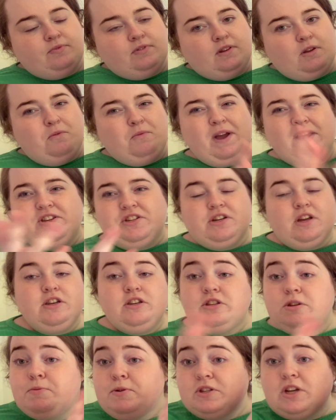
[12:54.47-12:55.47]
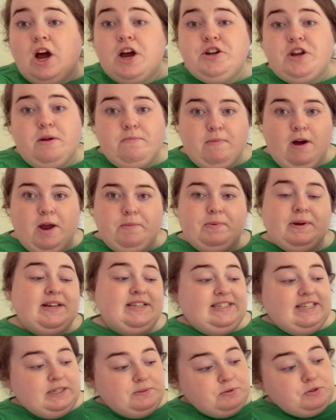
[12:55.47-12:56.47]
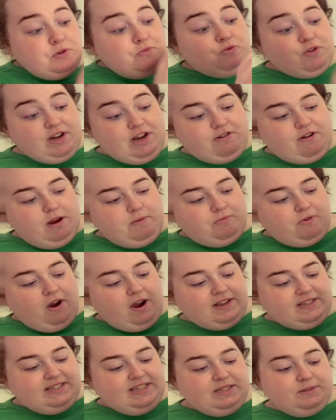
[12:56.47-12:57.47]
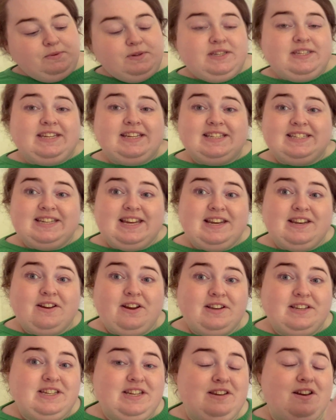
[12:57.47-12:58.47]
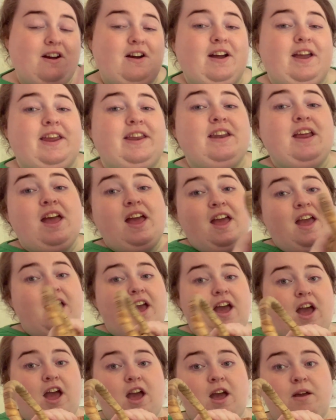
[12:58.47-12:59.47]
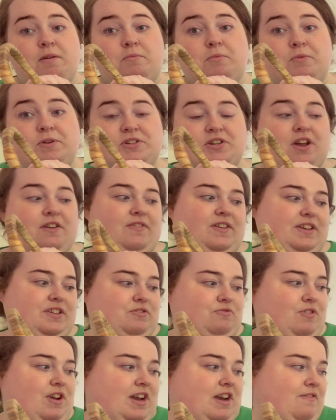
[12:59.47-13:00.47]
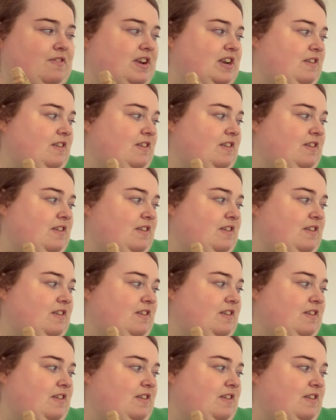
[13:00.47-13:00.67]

Which, to be honest, I don't mind because this was a really great price. This was $16.99, which I think is really, really